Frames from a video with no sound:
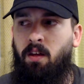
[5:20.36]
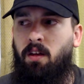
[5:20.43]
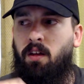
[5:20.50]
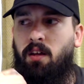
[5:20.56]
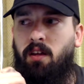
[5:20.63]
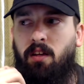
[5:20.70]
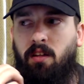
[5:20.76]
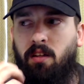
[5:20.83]

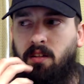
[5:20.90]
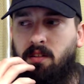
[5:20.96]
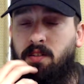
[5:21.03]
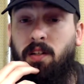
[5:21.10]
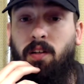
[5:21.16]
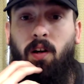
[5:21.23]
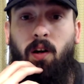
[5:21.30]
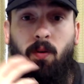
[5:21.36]

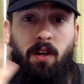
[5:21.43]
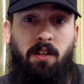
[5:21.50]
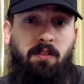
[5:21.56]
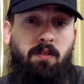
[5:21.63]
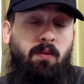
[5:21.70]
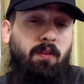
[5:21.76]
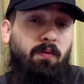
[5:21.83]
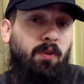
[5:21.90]
Zendikar
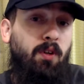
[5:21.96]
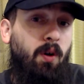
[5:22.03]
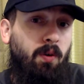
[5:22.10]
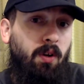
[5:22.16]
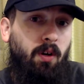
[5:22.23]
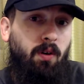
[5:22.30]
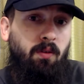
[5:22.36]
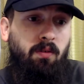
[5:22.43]
Rising. If you don't
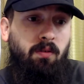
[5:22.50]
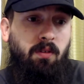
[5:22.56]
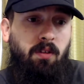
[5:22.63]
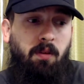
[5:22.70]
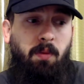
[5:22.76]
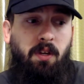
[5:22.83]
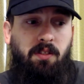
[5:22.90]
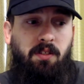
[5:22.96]
know,
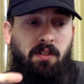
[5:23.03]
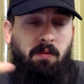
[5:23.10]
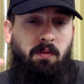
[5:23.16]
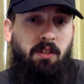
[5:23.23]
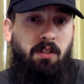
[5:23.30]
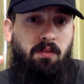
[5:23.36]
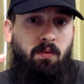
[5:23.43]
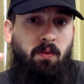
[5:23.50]
it basically
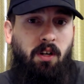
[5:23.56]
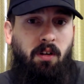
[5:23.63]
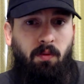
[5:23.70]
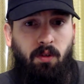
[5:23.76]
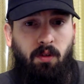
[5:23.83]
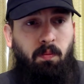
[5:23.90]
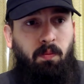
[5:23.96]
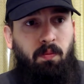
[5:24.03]
means whenever
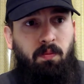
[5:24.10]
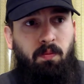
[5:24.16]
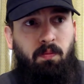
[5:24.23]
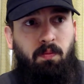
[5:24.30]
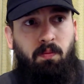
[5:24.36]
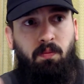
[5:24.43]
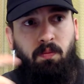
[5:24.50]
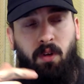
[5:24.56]
you
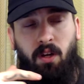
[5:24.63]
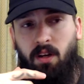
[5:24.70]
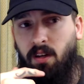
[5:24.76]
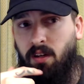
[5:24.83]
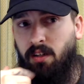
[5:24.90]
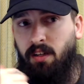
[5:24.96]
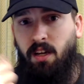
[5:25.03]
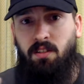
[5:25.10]

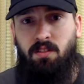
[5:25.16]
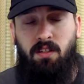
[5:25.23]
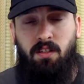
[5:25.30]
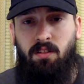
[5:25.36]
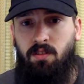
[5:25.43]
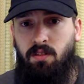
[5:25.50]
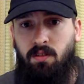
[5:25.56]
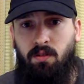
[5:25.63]
cast an
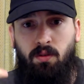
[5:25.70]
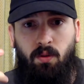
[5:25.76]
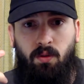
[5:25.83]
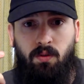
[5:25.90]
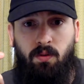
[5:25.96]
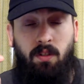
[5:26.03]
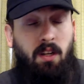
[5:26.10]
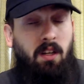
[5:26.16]
instant or
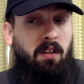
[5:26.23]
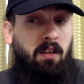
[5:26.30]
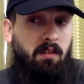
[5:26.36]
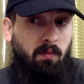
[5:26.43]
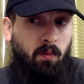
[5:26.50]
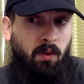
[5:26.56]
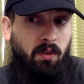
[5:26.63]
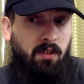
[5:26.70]
sorcery, and
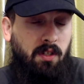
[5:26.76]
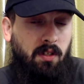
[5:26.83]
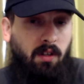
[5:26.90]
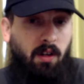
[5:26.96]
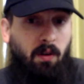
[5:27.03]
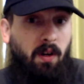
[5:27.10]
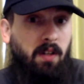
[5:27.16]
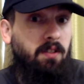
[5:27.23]
then with
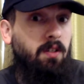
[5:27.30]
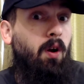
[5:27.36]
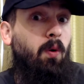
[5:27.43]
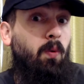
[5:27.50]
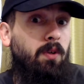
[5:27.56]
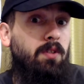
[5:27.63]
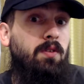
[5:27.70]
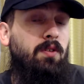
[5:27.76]
Zendikar Rising, a
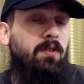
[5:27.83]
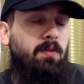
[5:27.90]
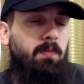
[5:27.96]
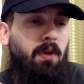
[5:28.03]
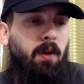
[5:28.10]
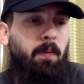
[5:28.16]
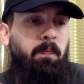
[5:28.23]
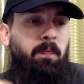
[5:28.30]
wizard
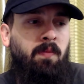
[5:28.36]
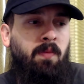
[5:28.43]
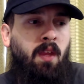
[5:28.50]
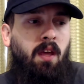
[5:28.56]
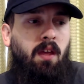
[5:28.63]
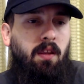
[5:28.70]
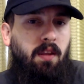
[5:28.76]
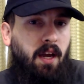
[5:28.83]
spell,
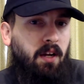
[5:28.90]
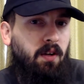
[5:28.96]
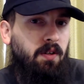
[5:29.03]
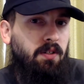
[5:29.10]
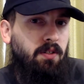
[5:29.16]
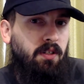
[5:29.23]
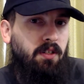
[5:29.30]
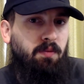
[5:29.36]
that
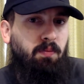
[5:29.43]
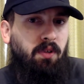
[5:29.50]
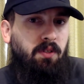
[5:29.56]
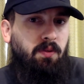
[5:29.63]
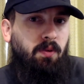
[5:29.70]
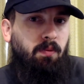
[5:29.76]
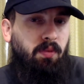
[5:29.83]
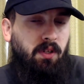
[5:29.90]
creature gets
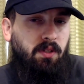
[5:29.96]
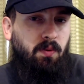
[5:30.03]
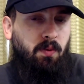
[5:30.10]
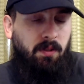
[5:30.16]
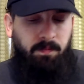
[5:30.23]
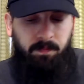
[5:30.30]
+1/+1.